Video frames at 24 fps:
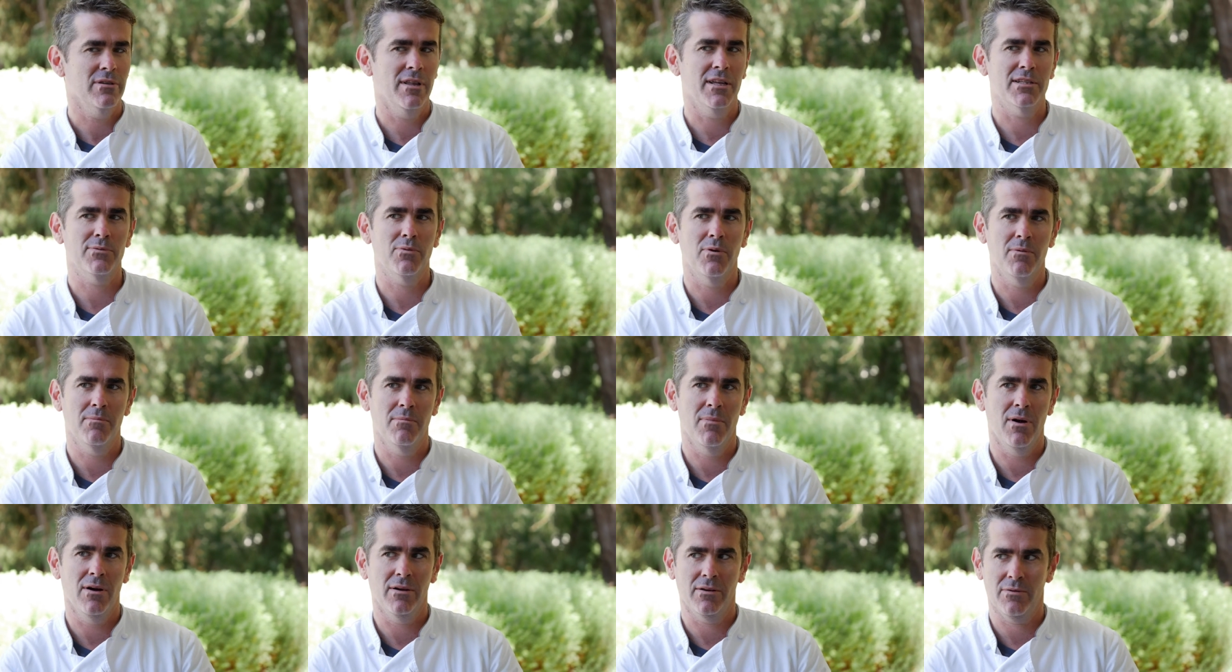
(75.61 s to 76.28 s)
and that's
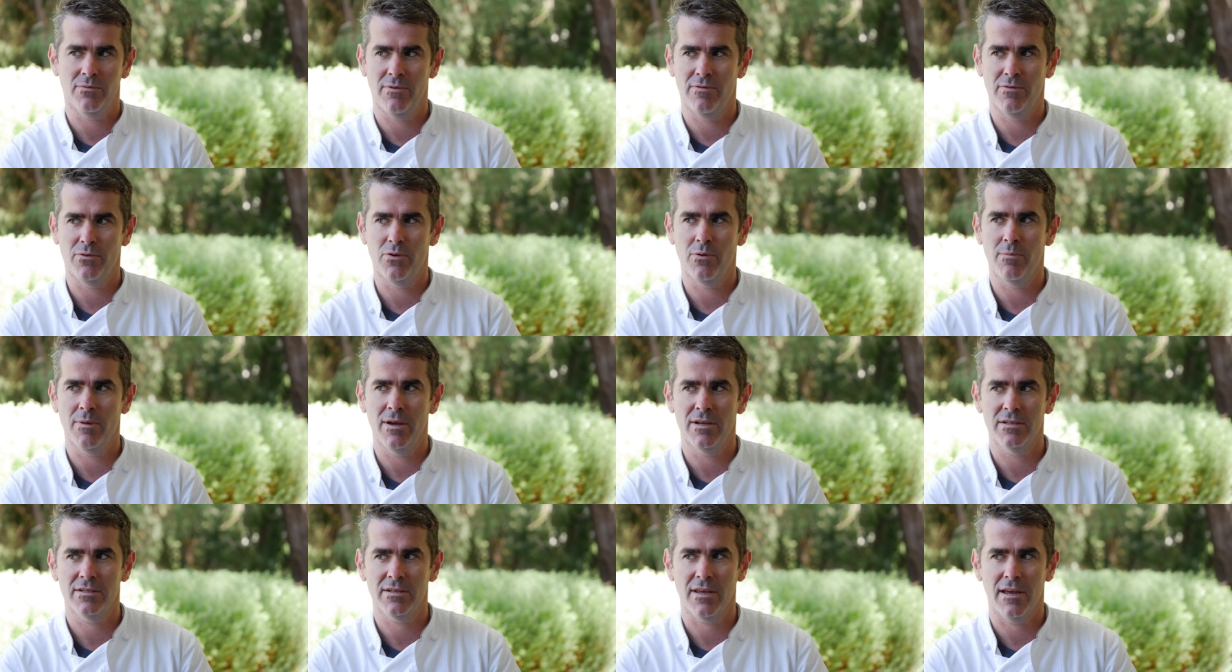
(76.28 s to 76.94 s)
what Margaret River
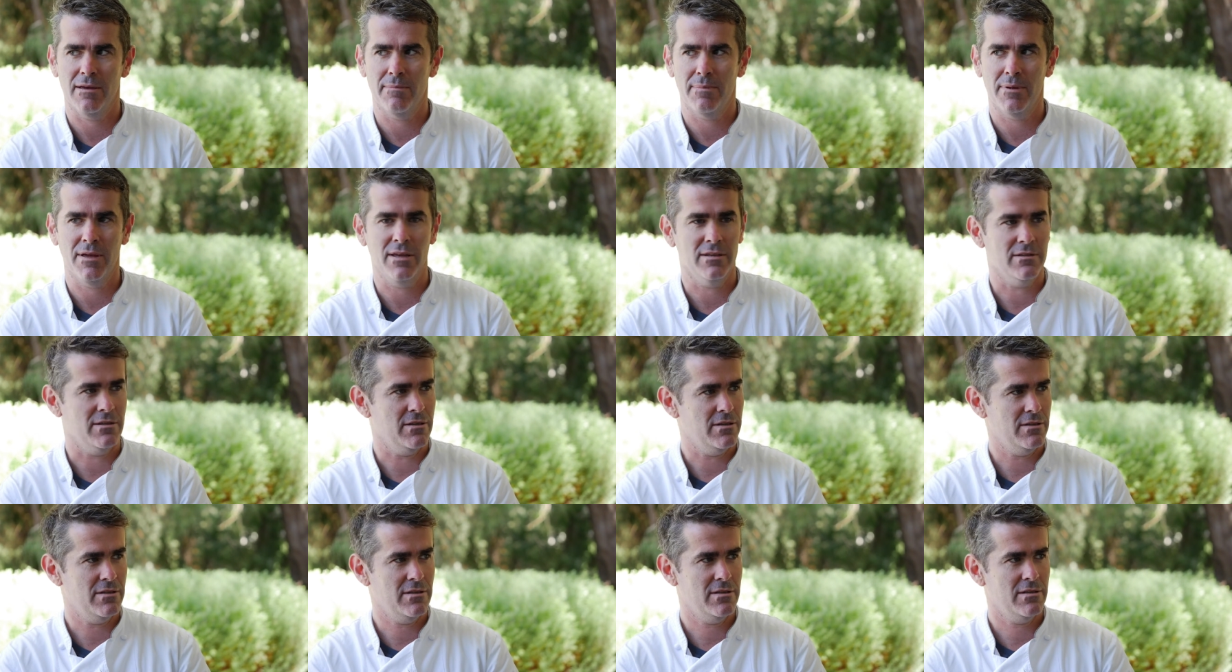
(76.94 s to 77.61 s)
Gourmet
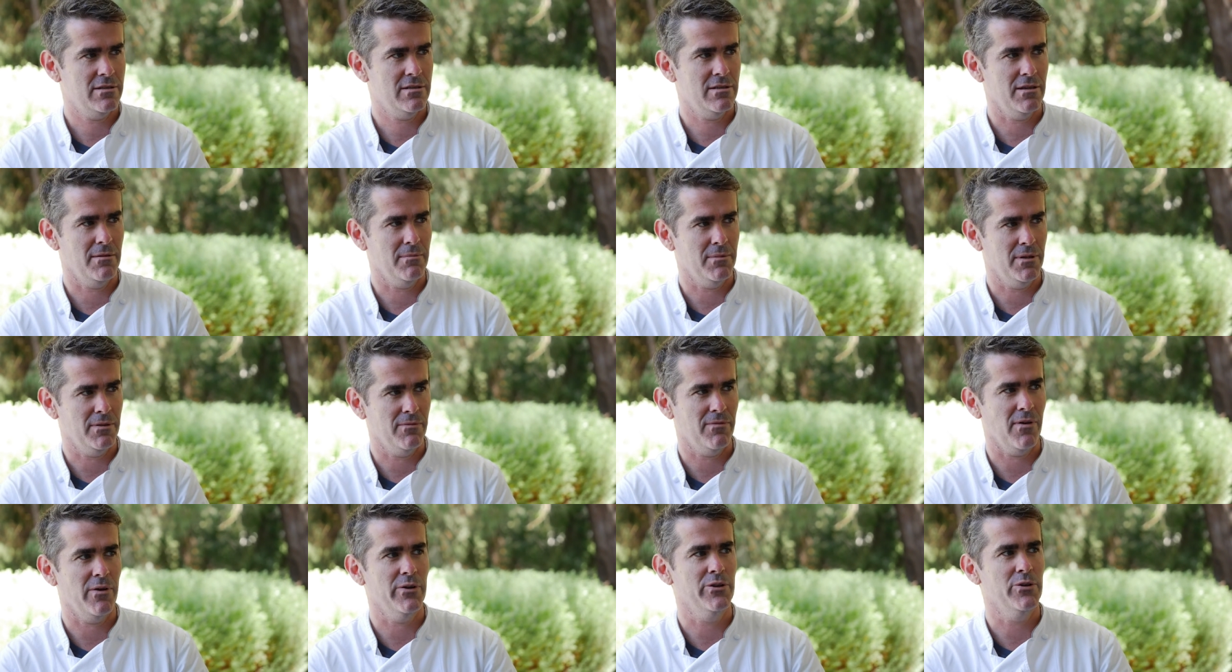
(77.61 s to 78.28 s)
Escape is. It's
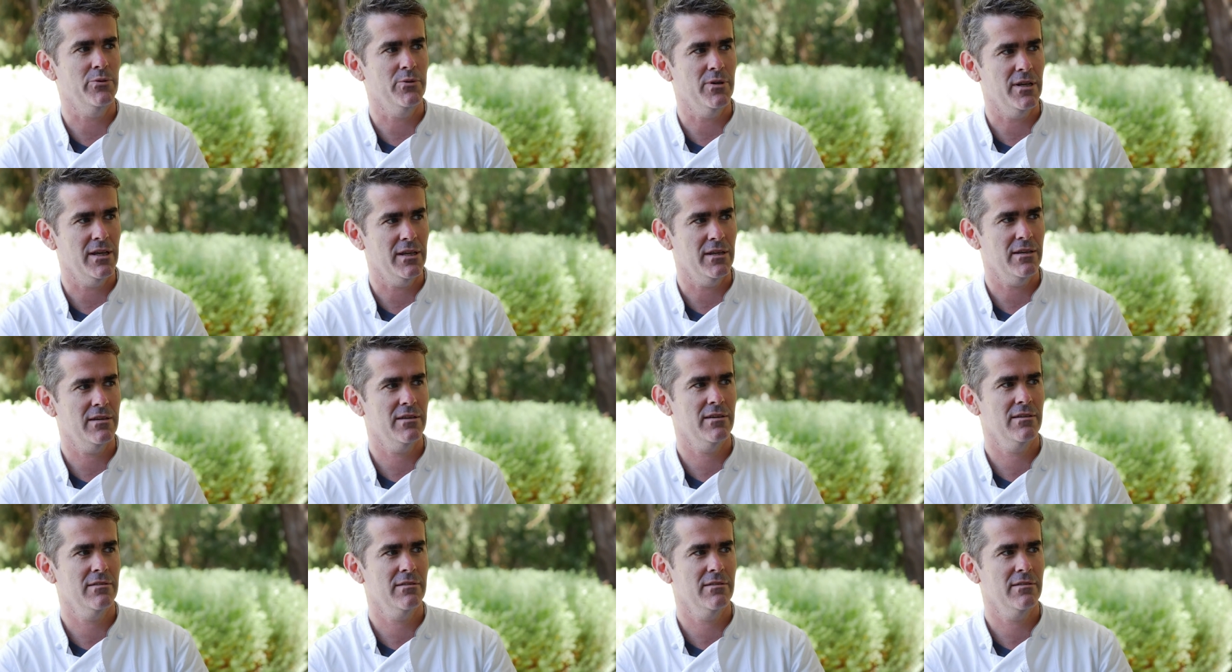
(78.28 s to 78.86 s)
something very unique.